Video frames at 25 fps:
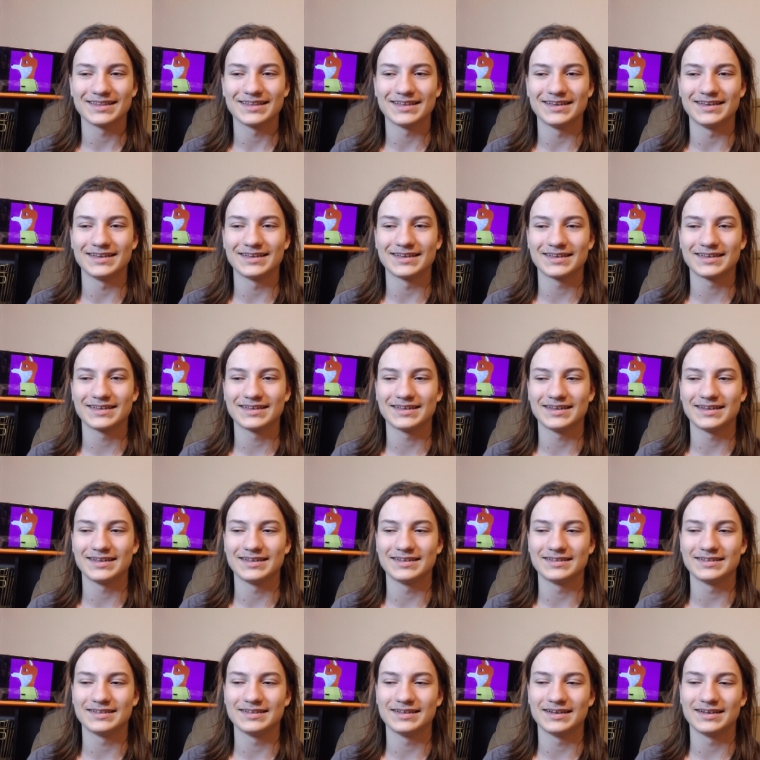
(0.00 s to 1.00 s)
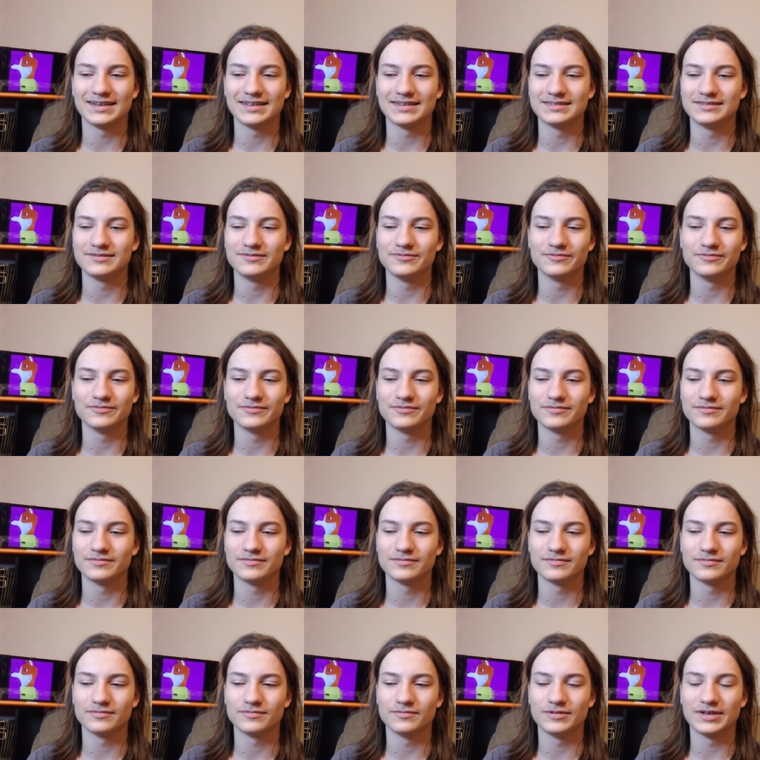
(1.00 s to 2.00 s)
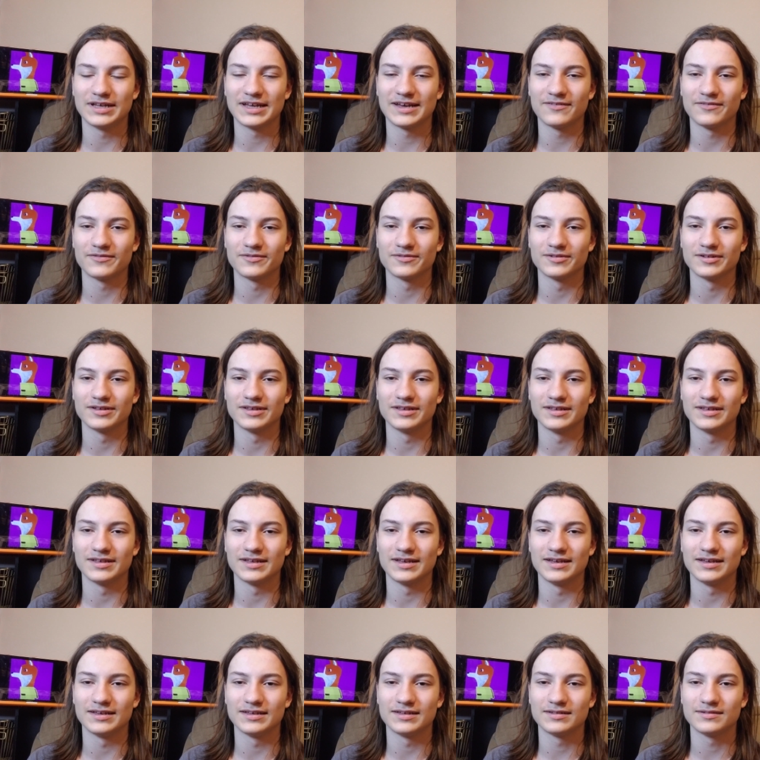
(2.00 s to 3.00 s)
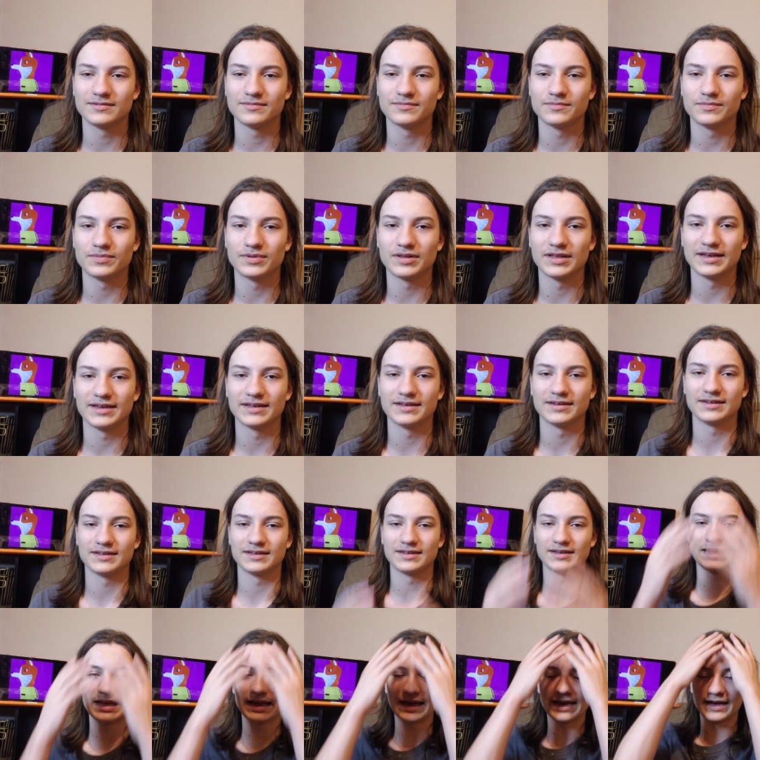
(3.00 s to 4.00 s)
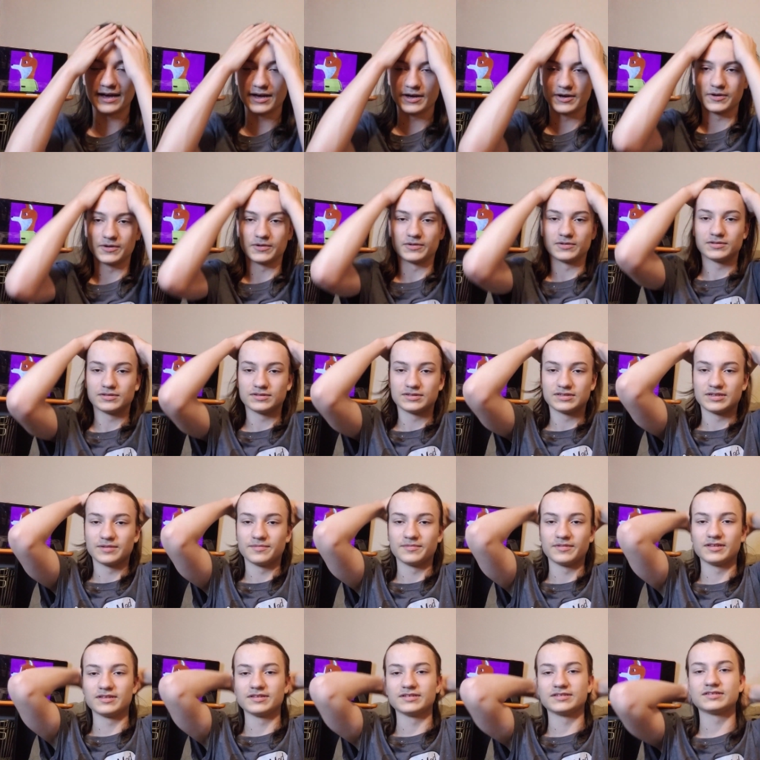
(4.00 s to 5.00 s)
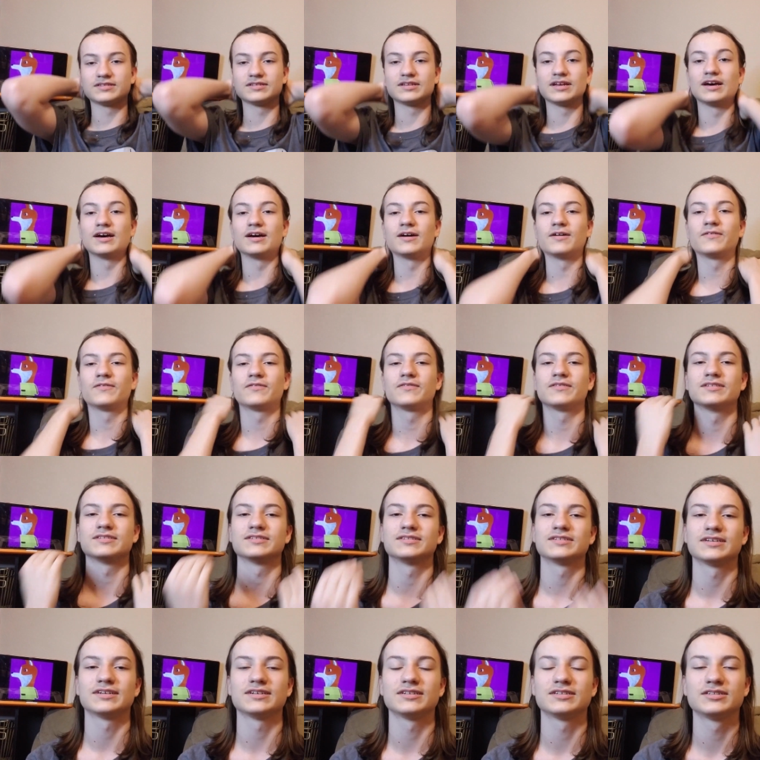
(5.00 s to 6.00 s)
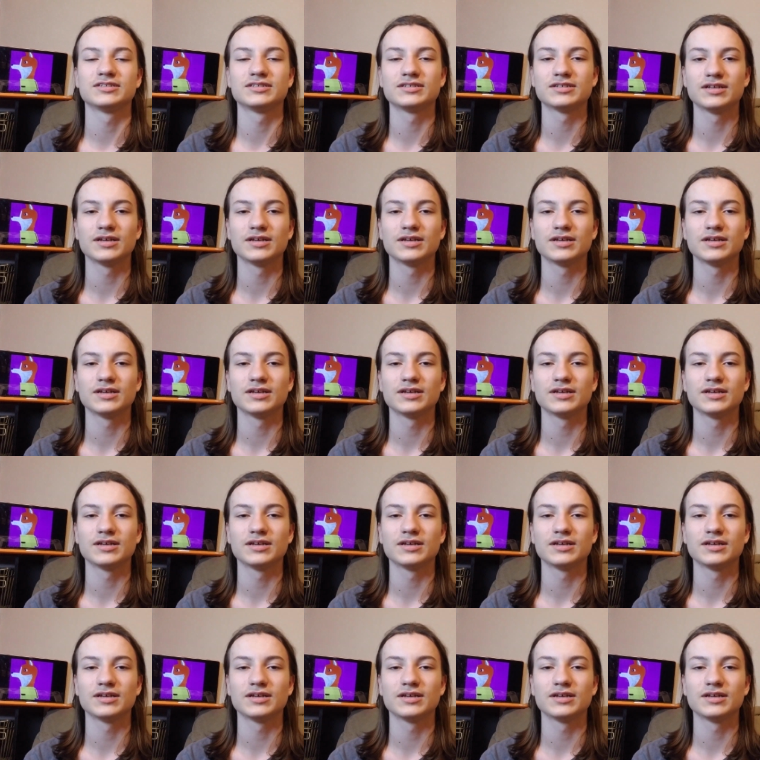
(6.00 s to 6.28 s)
like, I, I, we haven't really like planned it out, some of the stuff and such.